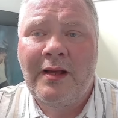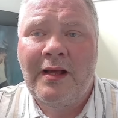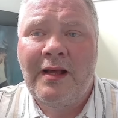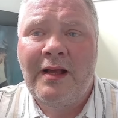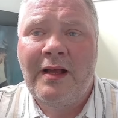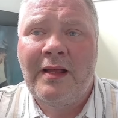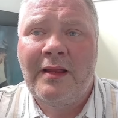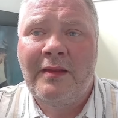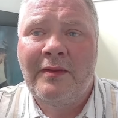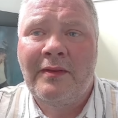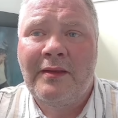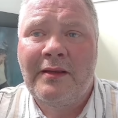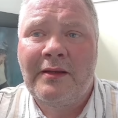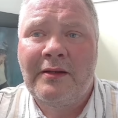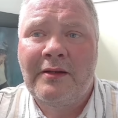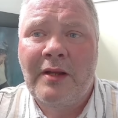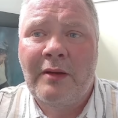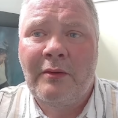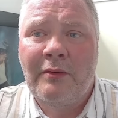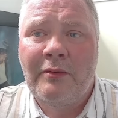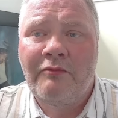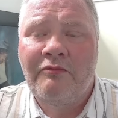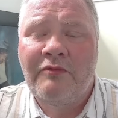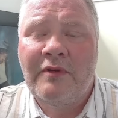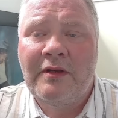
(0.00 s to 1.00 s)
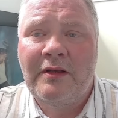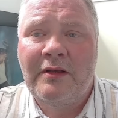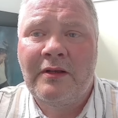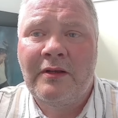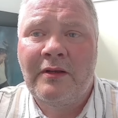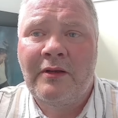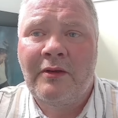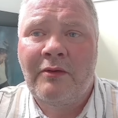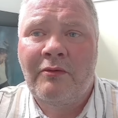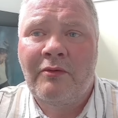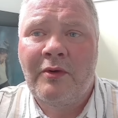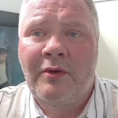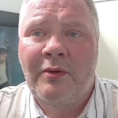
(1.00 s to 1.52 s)
and they don't ring
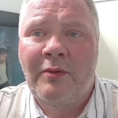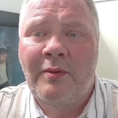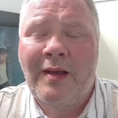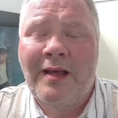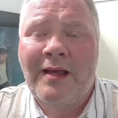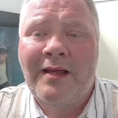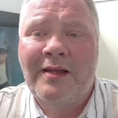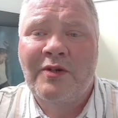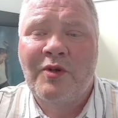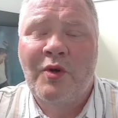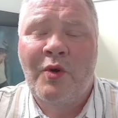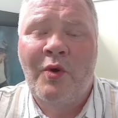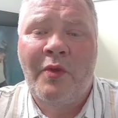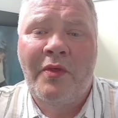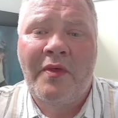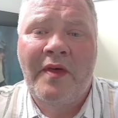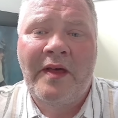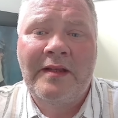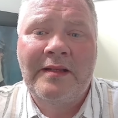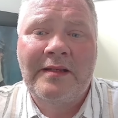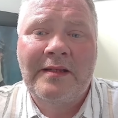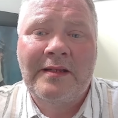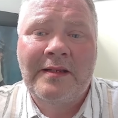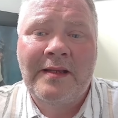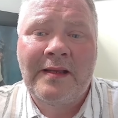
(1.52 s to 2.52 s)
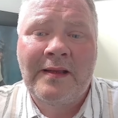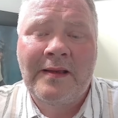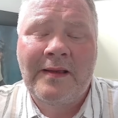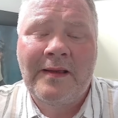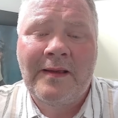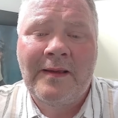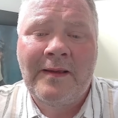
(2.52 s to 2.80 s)
through as authentic.